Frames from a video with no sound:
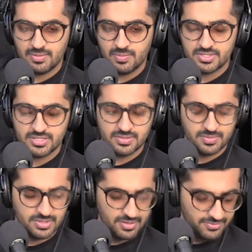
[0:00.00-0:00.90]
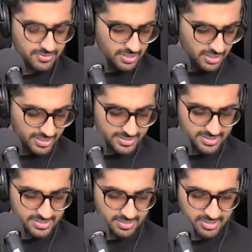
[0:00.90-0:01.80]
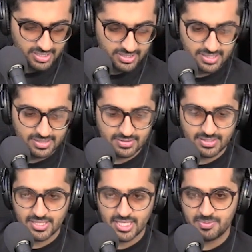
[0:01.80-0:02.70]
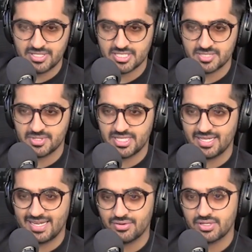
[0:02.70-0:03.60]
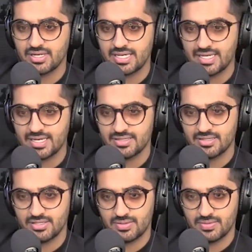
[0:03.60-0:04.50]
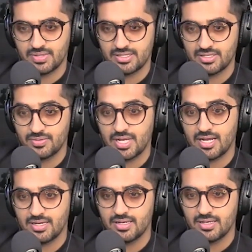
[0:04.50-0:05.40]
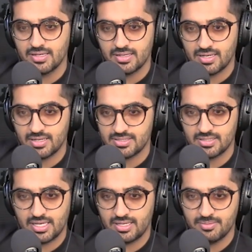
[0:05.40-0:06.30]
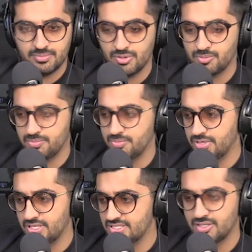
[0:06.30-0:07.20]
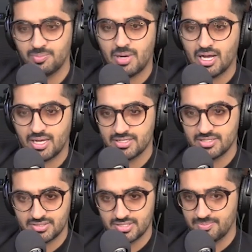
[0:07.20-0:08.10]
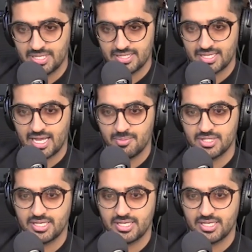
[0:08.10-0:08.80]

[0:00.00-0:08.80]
what's the, what, I forgot. Like it's it's something like they can recreate pieces, but they can never create their own. Like they're good at, and like, you know, listening to Bach and just replaying that, but